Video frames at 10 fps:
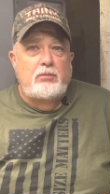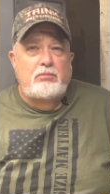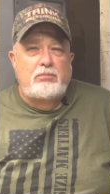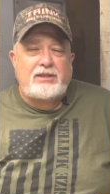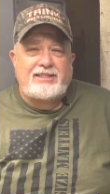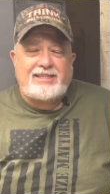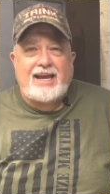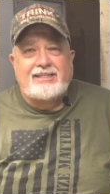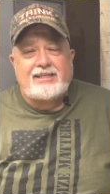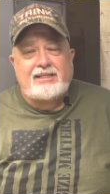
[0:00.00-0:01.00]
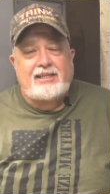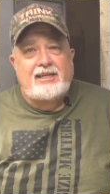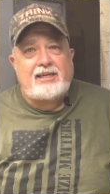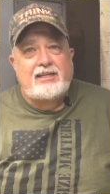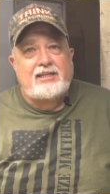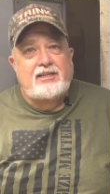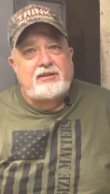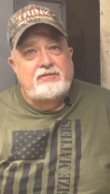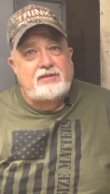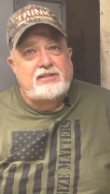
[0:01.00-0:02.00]
But technically, in the
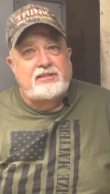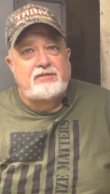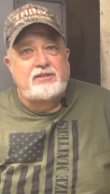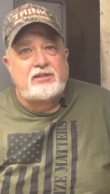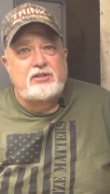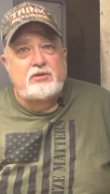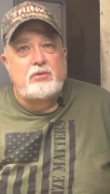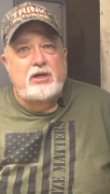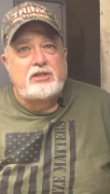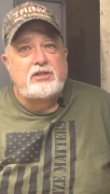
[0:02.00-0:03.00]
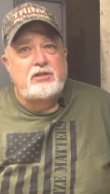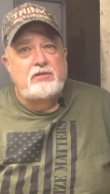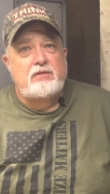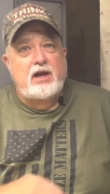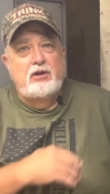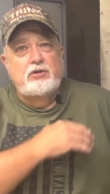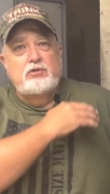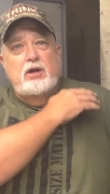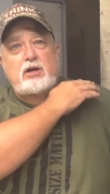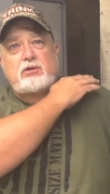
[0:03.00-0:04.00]
defensive situation, the vital
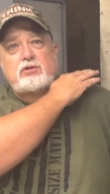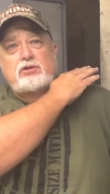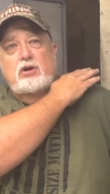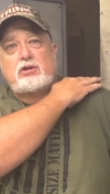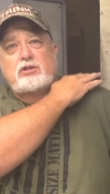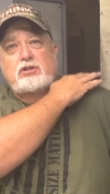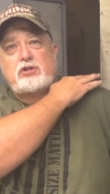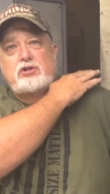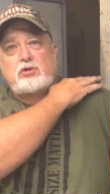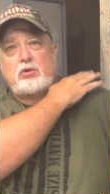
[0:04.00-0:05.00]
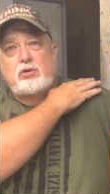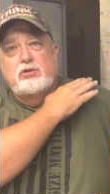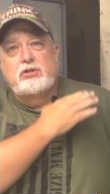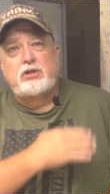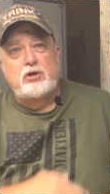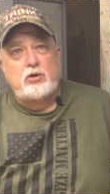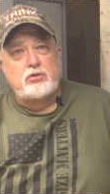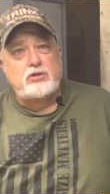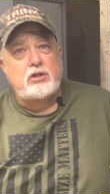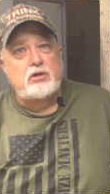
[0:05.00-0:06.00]
triangle starts at the shoulders and
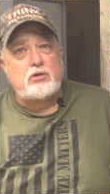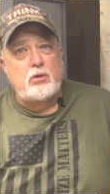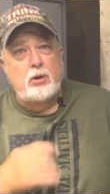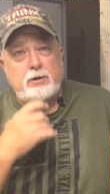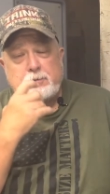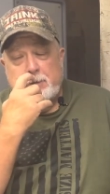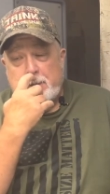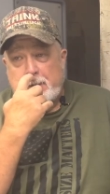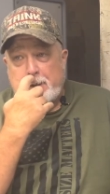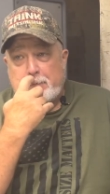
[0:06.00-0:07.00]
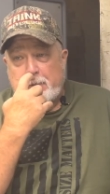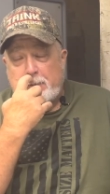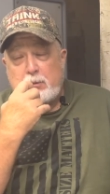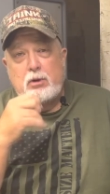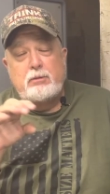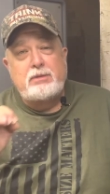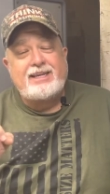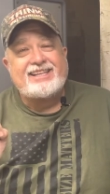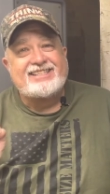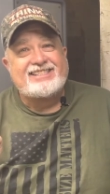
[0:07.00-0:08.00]
goes to the groin. But we want to be
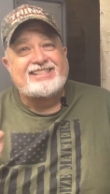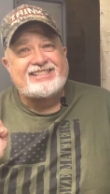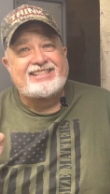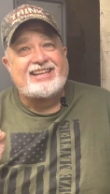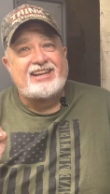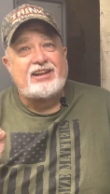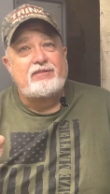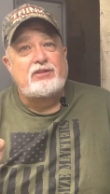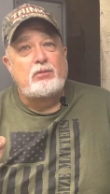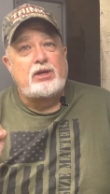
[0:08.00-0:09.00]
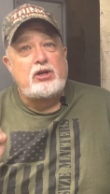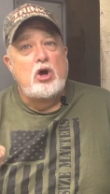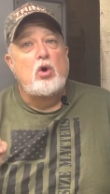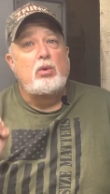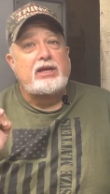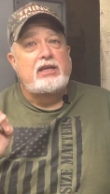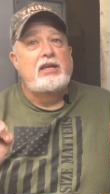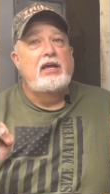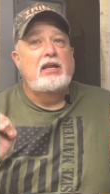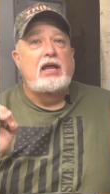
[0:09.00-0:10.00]
consistent enough that we know we can
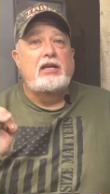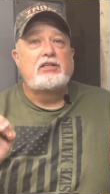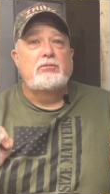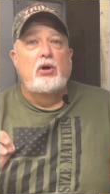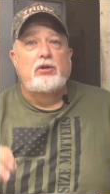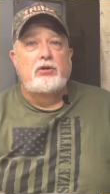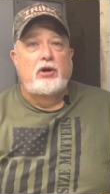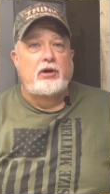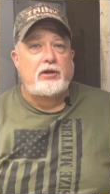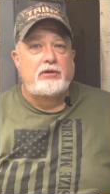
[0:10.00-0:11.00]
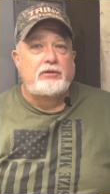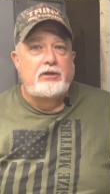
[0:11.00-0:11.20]
hit a small target.